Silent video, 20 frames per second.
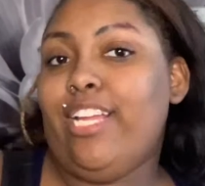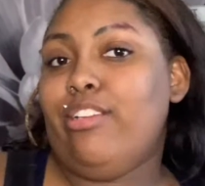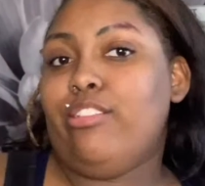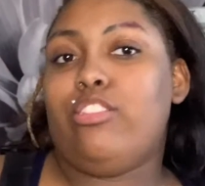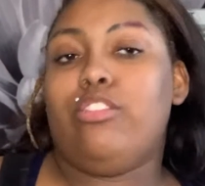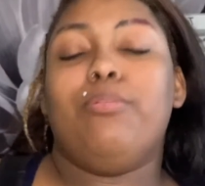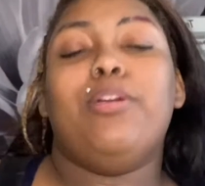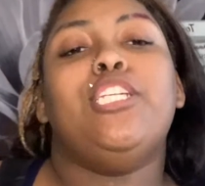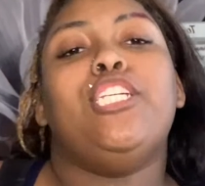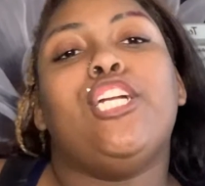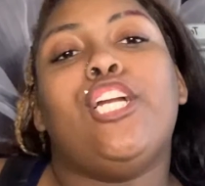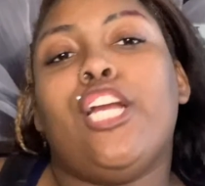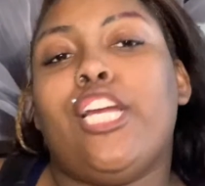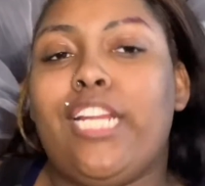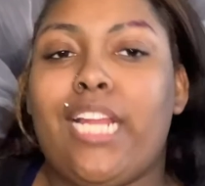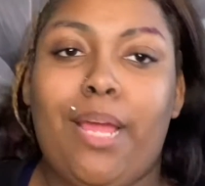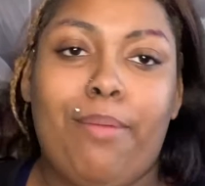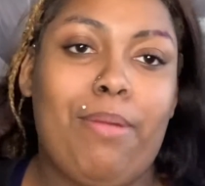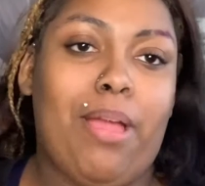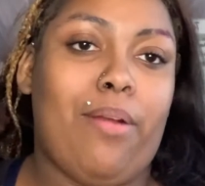YouTube, it's your girl
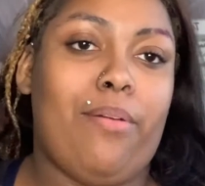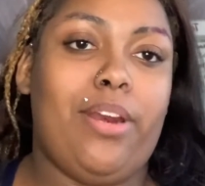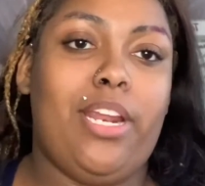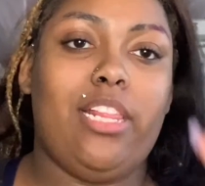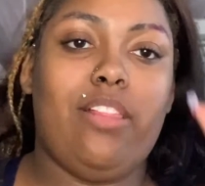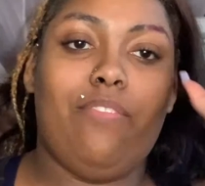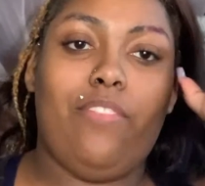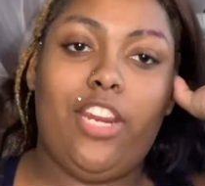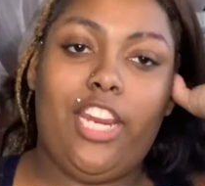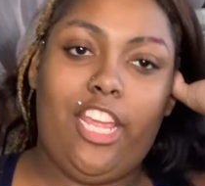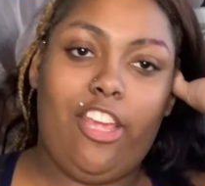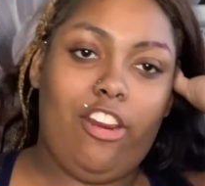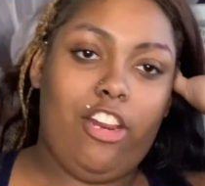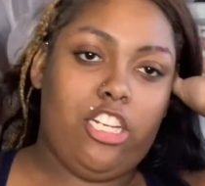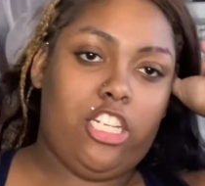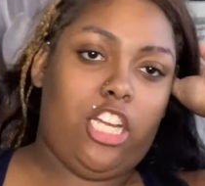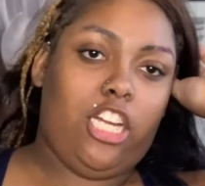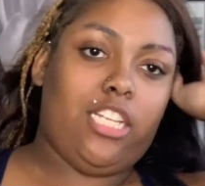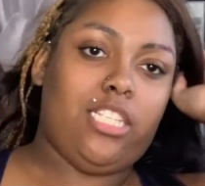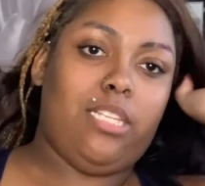Dime back with another video, and as
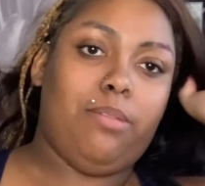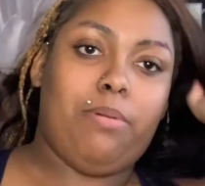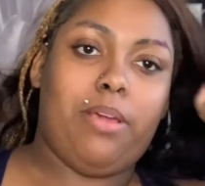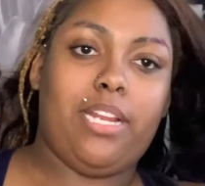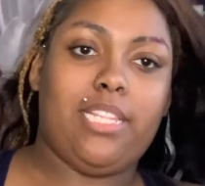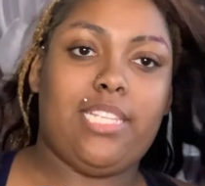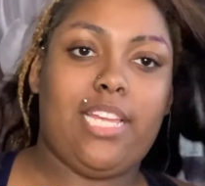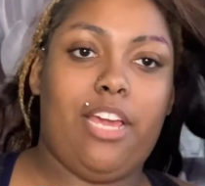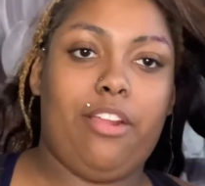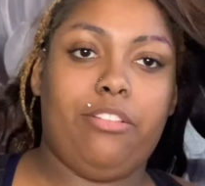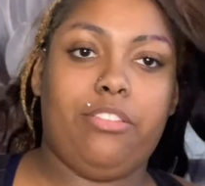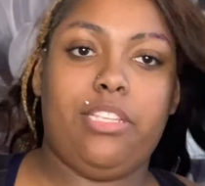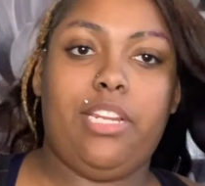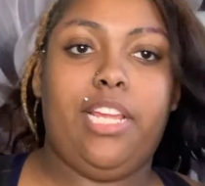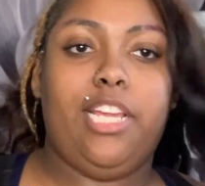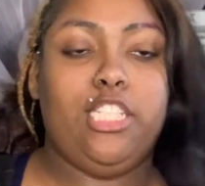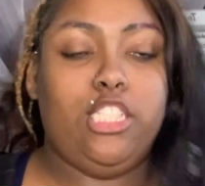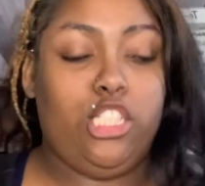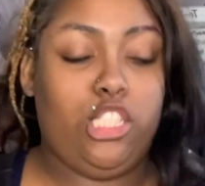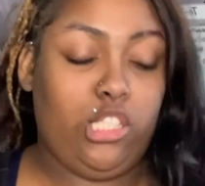y'all can see by the title, today
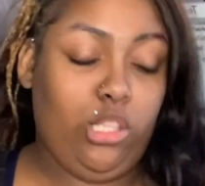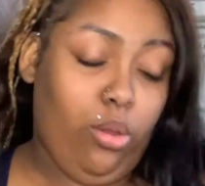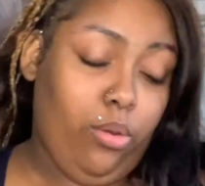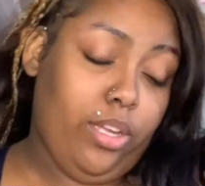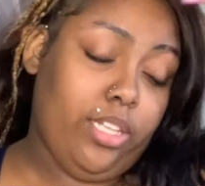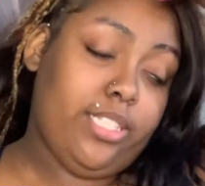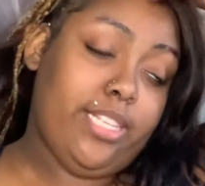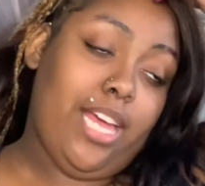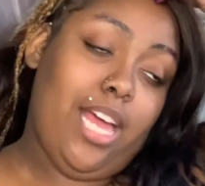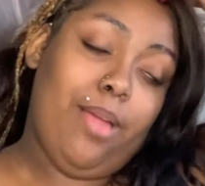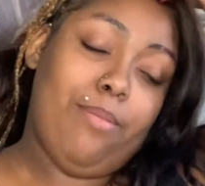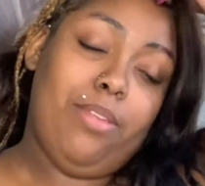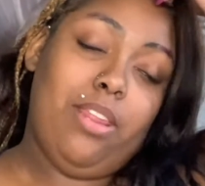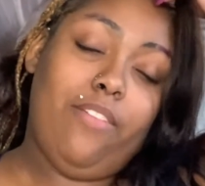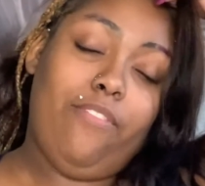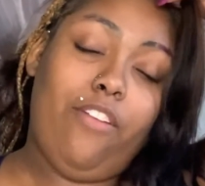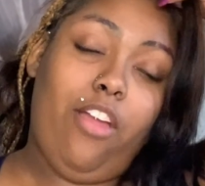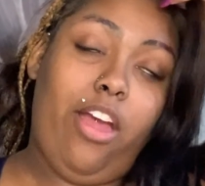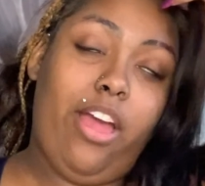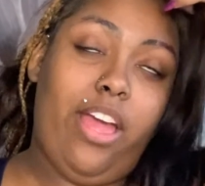is story time. And if
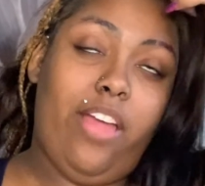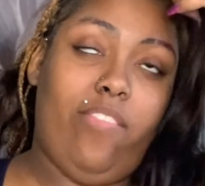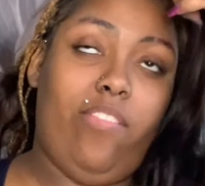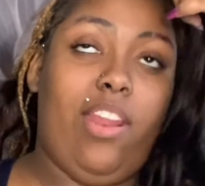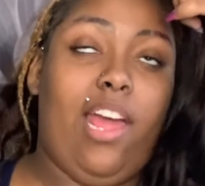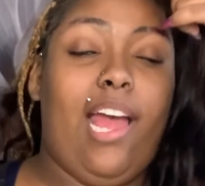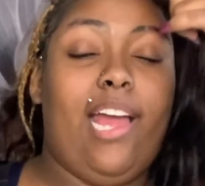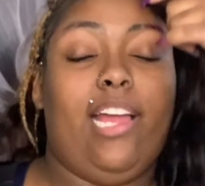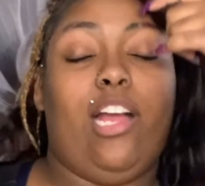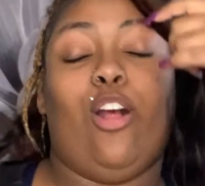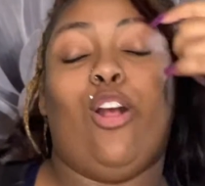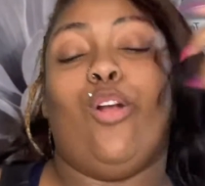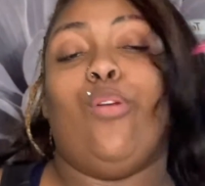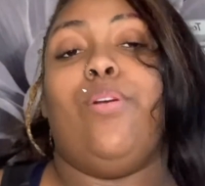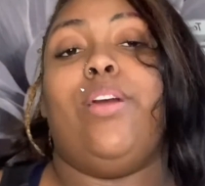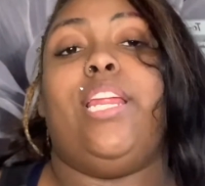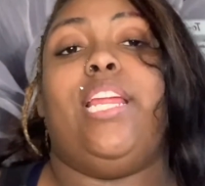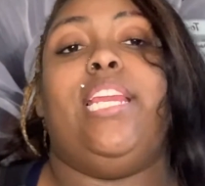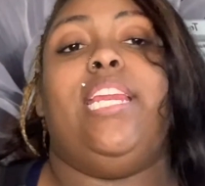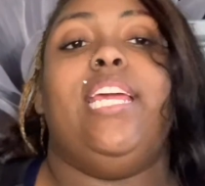y'all have not
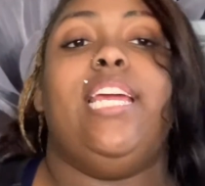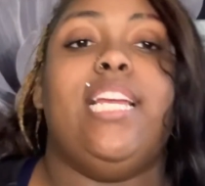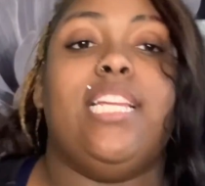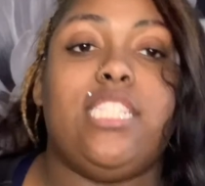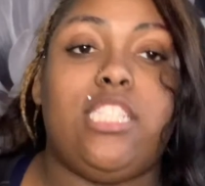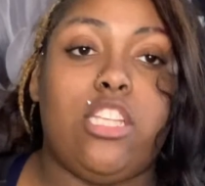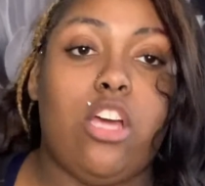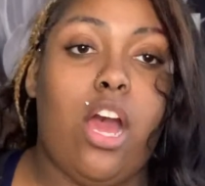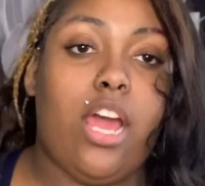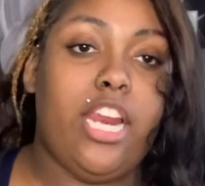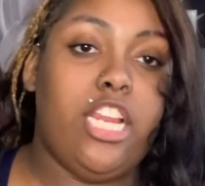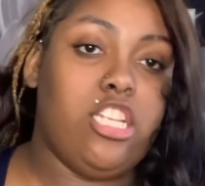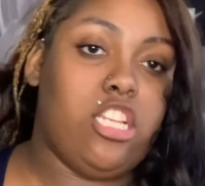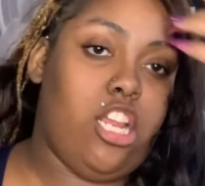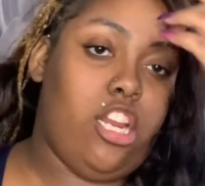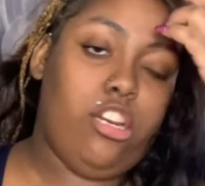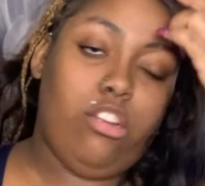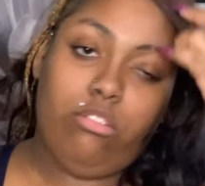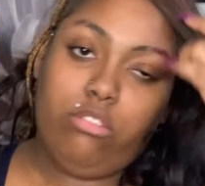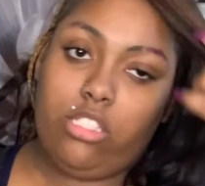already did so, I need y'all
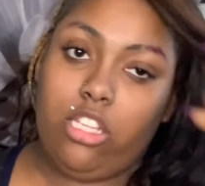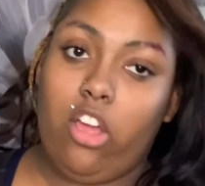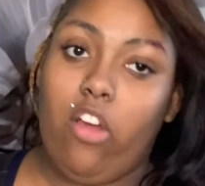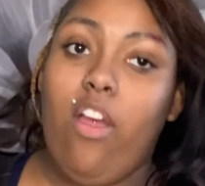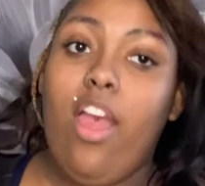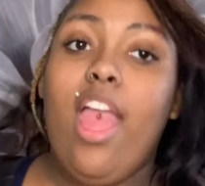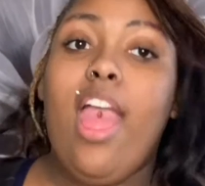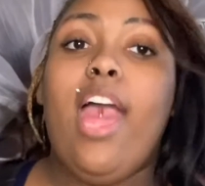to do so.